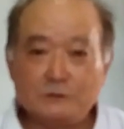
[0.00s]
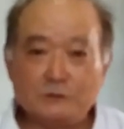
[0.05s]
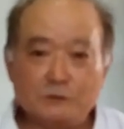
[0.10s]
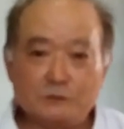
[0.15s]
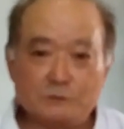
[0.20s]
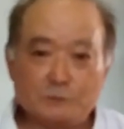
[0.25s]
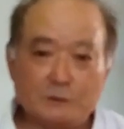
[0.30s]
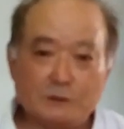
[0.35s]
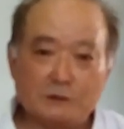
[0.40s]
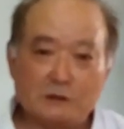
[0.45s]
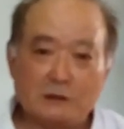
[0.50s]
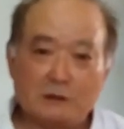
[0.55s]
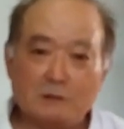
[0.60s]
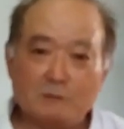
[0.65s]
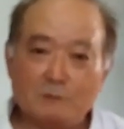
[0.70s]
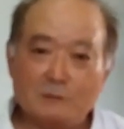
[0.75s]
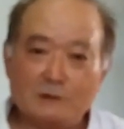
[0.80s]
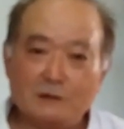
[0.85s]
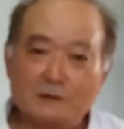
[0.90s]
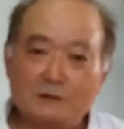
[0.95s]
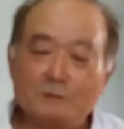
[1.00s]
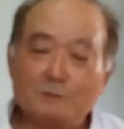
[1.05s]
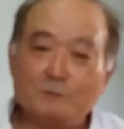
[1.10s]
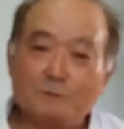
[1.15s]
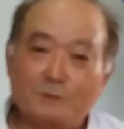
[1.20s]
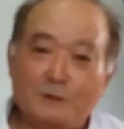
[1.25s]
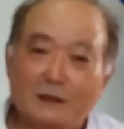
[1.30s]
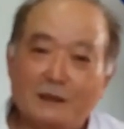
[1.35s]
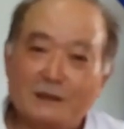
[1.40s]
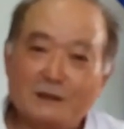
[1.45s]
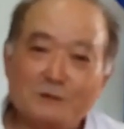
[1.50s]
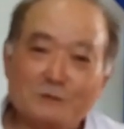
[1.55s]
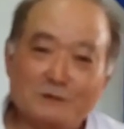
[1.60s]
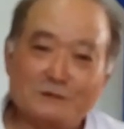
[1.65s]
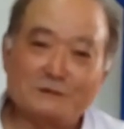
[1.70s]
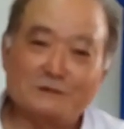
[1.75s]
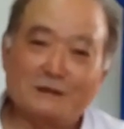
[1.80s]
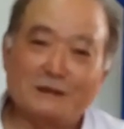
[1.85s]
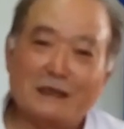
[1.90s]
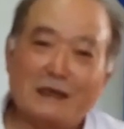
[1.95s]
you speak the very
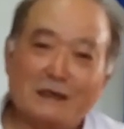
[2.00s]
English.